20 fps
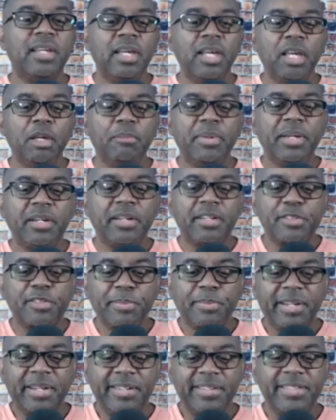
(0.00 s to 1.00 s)
Because
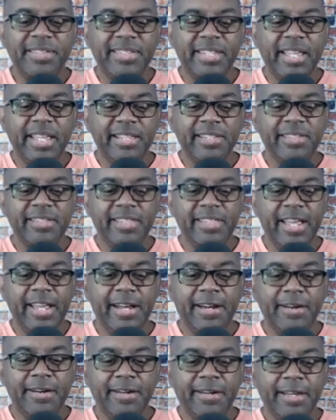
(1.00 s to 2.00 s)
Paul says
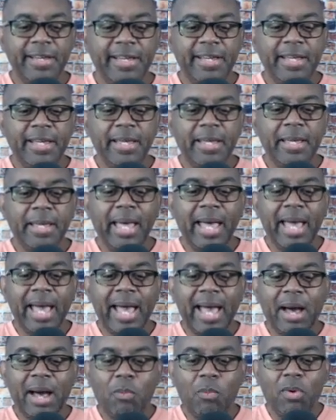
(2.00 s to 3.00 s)
there,
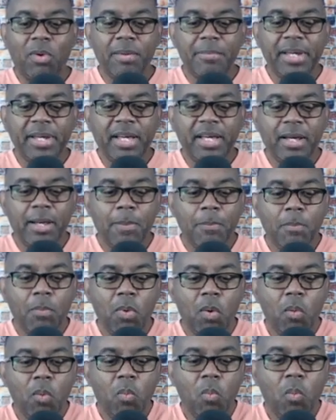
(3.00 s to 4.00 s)
I want to become
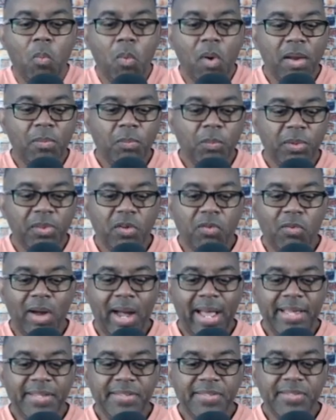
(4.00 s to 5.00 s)
one with
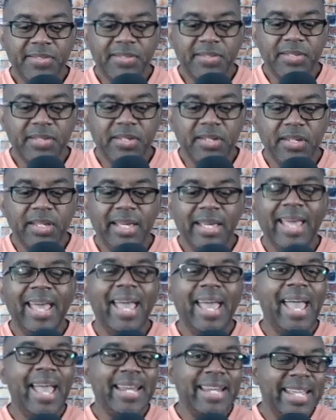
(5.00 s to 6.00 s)
Christ,
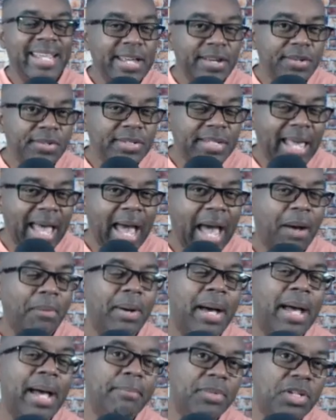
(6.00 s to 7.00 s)
and here's how
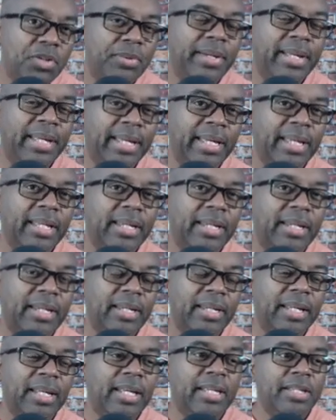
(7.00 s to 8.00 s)
I'm doing it.
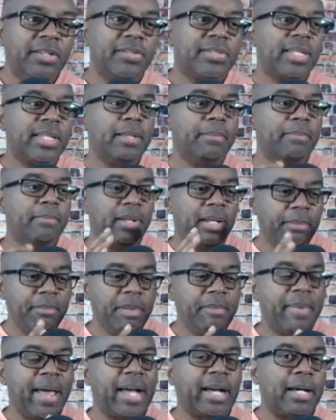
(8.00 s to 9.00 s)
You see, let
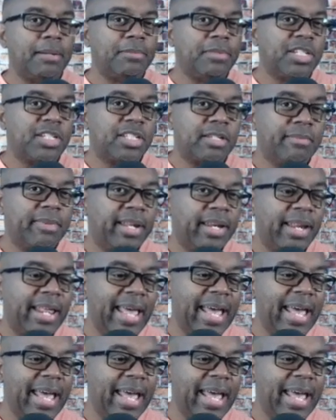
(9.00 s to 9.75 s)
me back up just a minute.